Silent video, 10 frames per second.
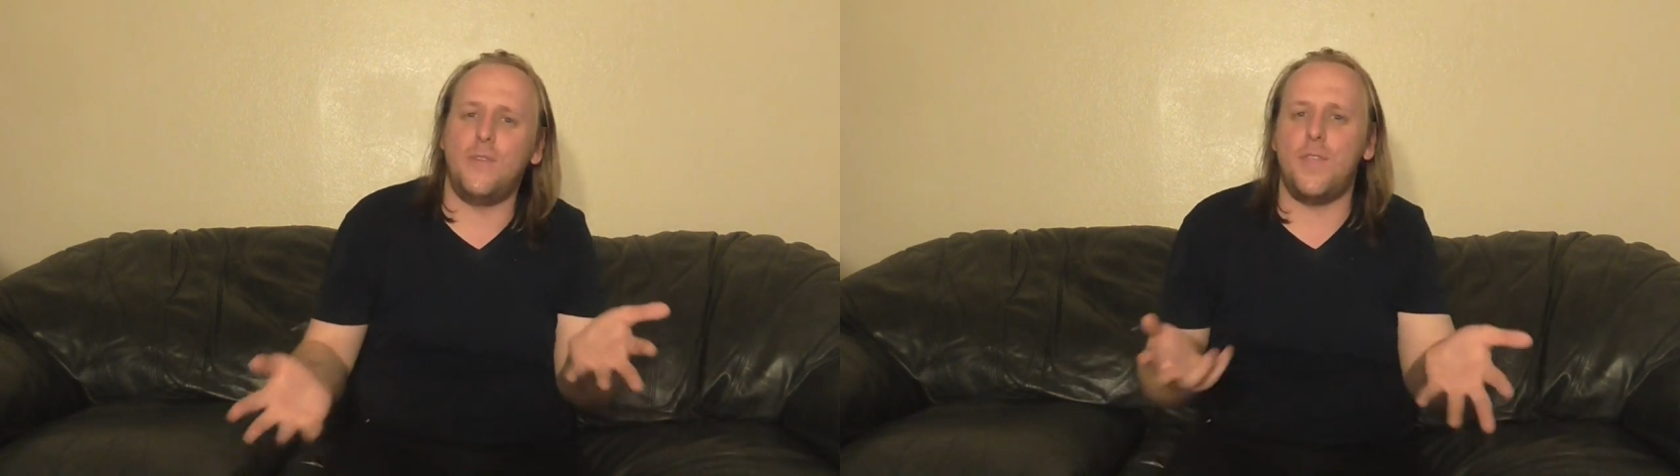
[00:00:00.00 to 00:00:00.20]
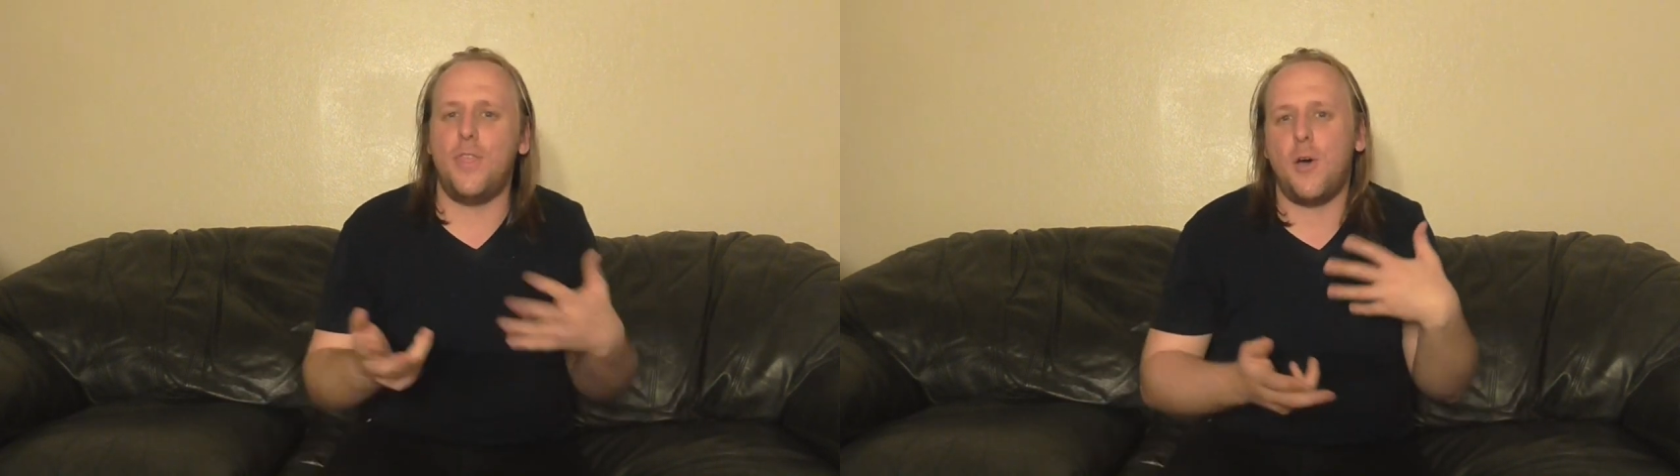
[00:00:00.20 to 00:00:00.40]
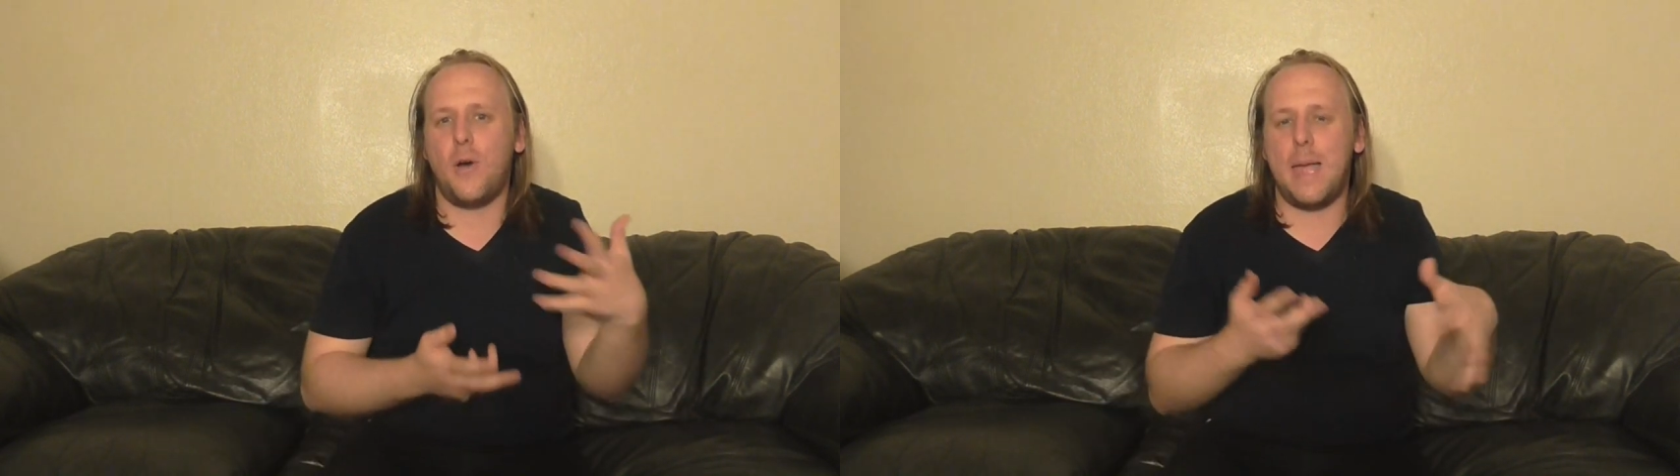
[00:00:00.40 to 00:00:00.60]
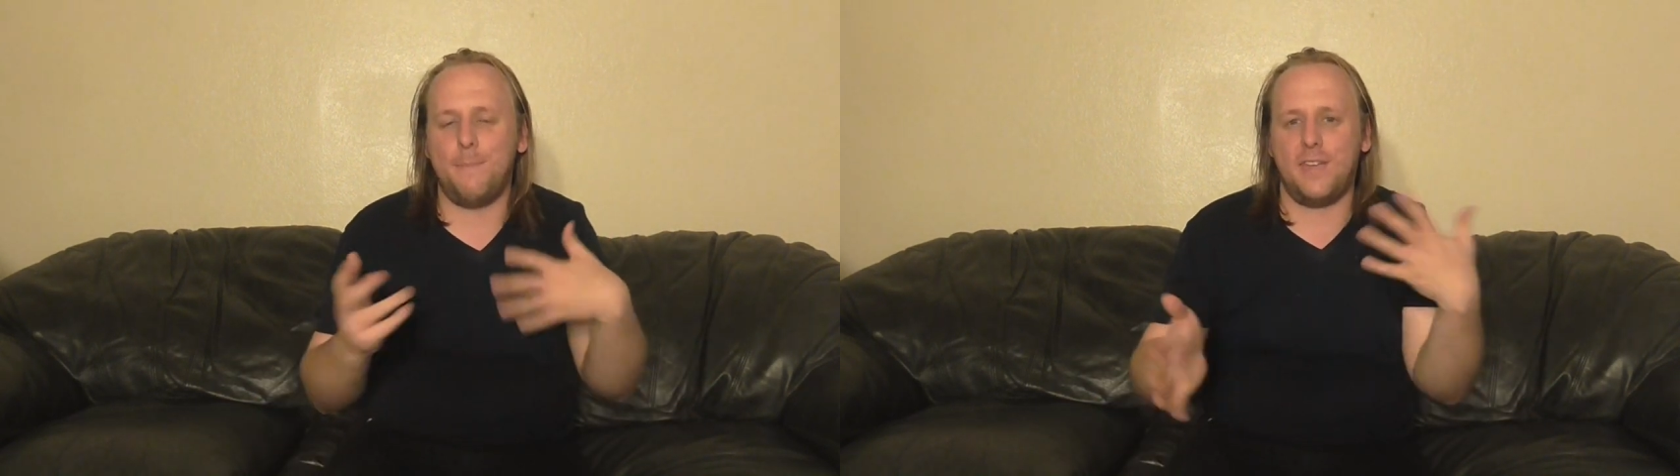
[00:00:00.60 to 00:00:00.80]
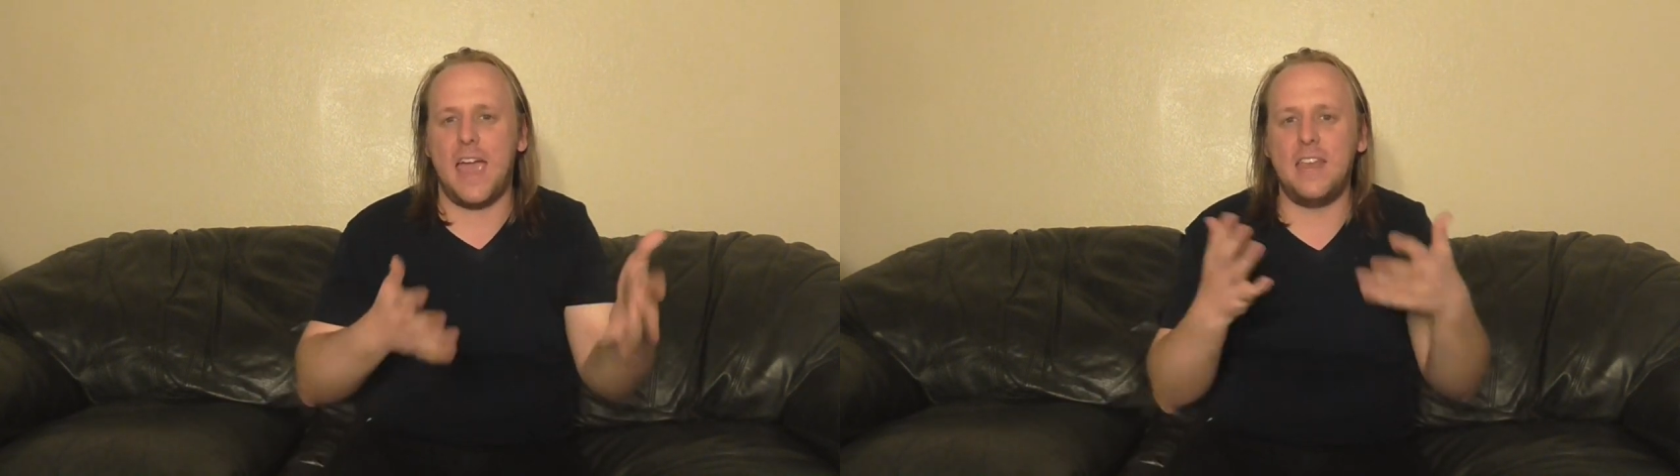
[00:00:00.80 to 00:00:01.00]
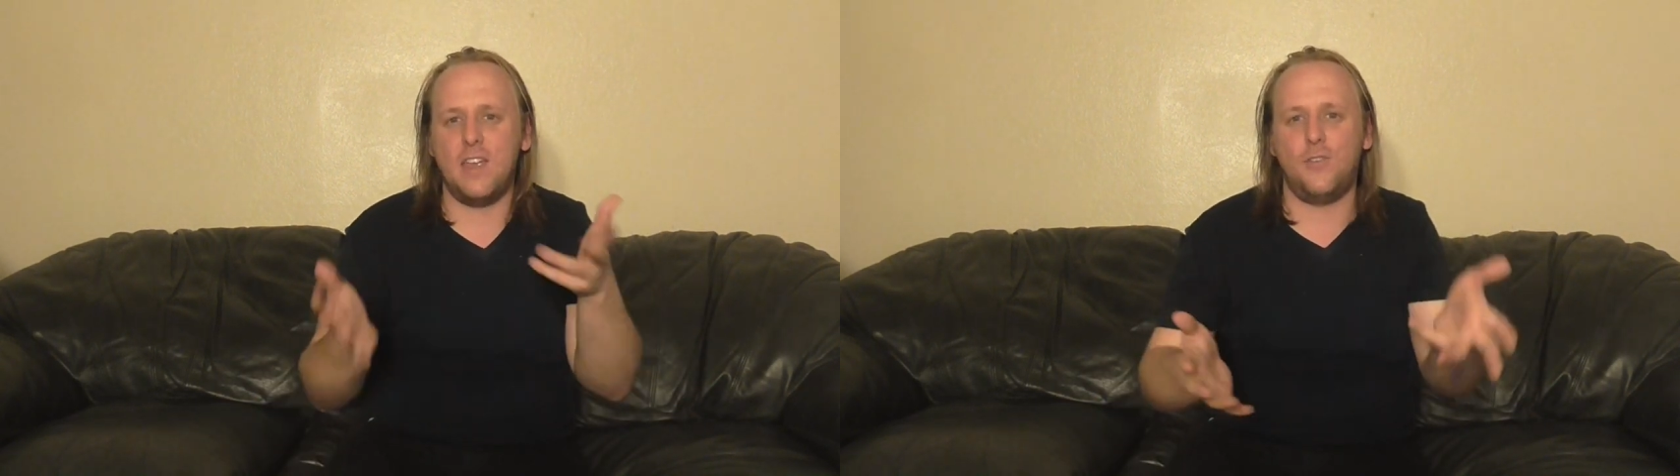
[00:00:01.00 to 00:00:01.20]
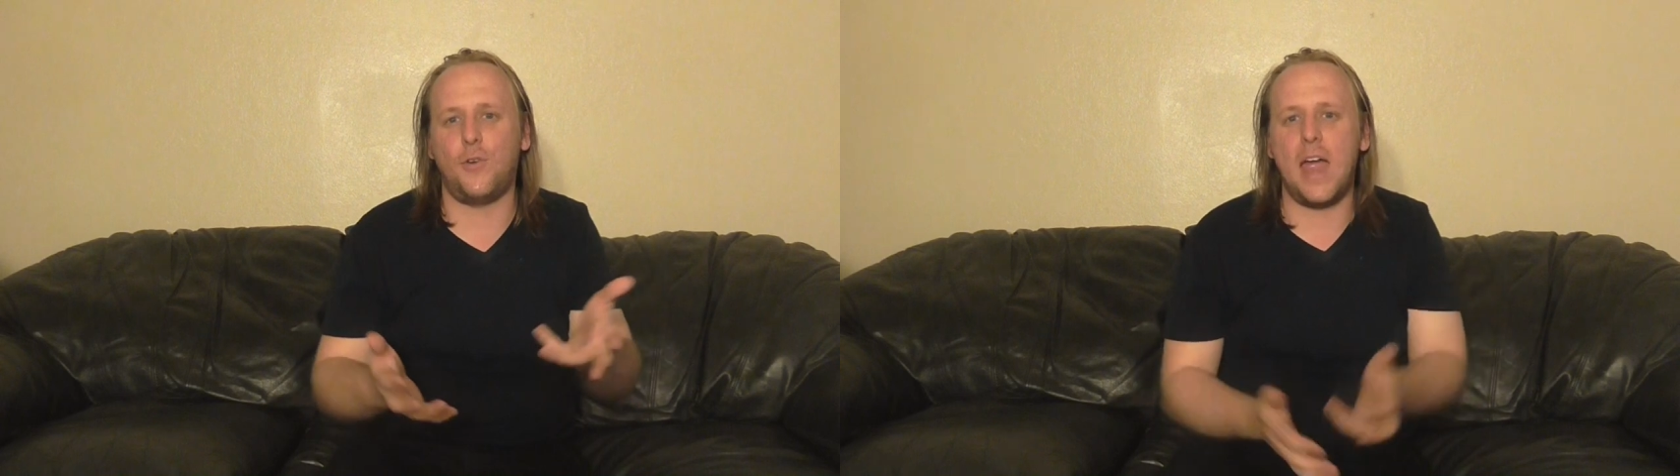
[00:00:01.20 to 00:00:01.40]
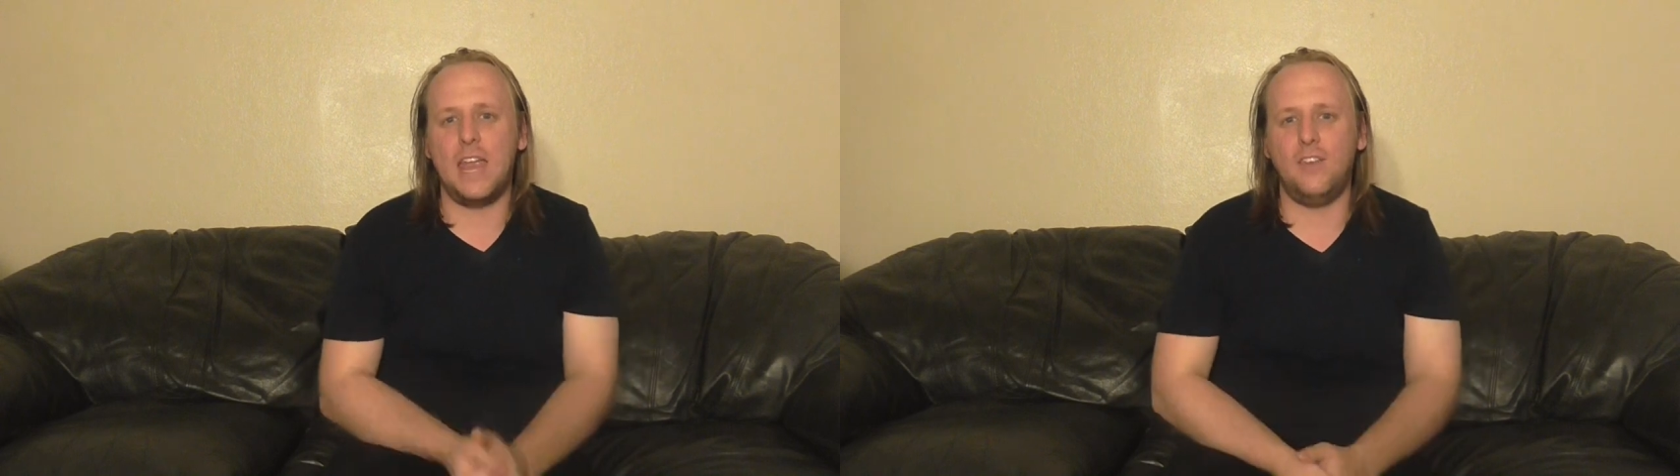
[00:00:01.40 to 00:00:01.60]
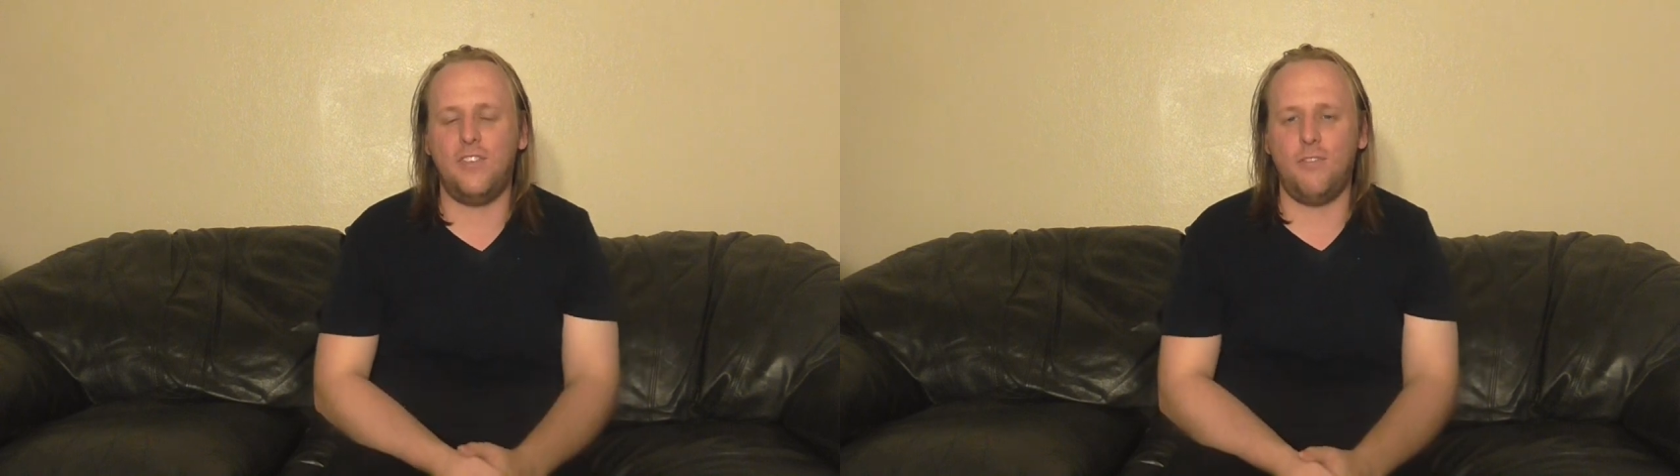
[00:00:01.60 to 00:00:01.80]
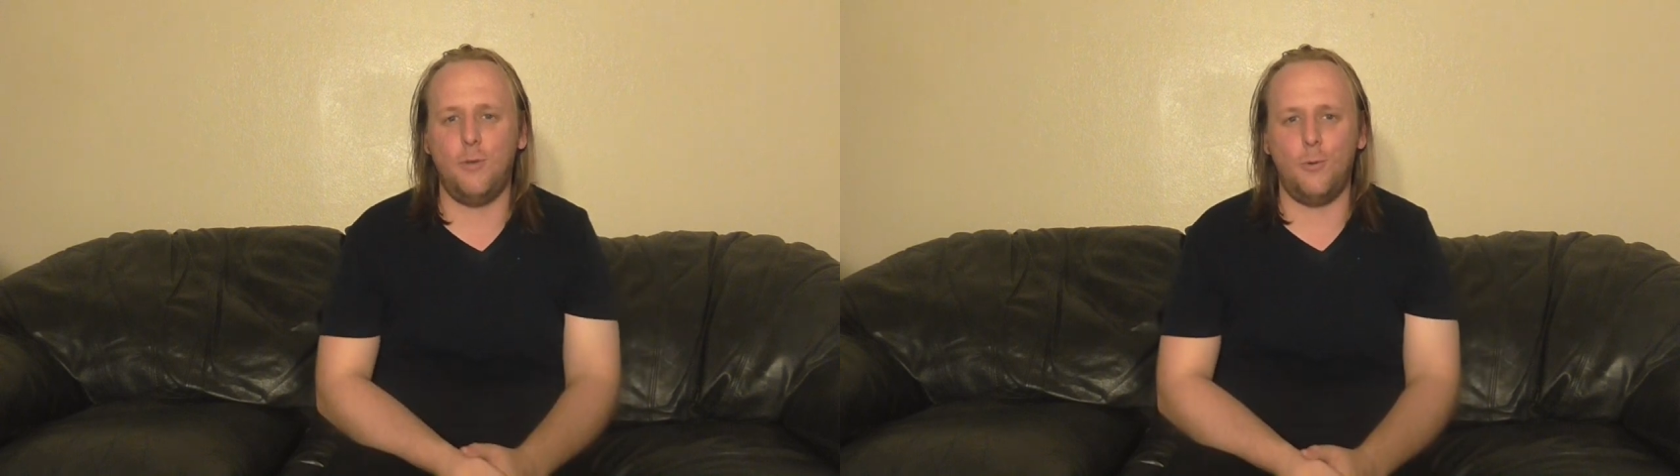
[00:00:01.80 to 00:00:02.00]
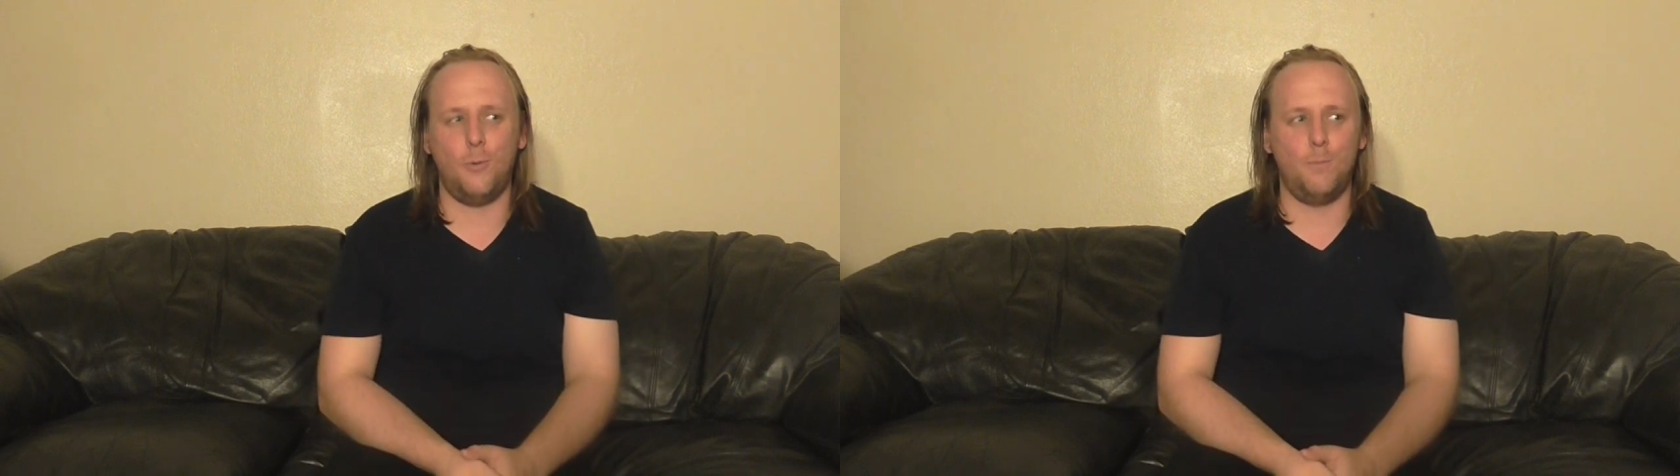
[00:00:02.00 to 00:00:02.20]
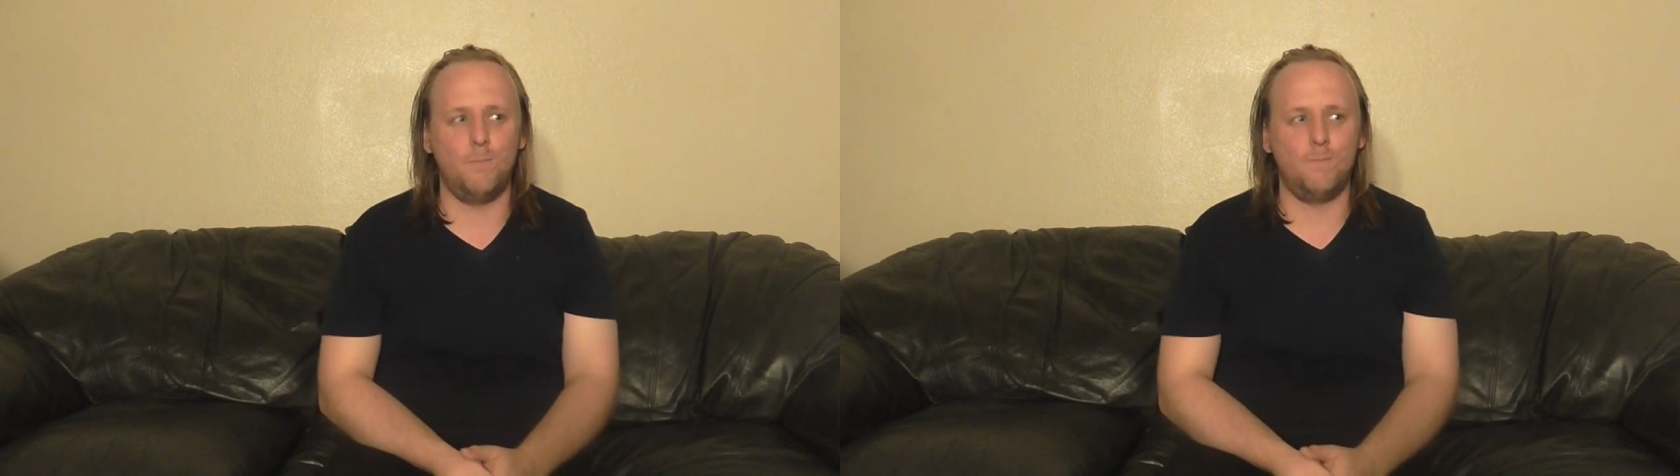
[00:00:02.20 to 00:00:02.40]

even though I'm kind of trying to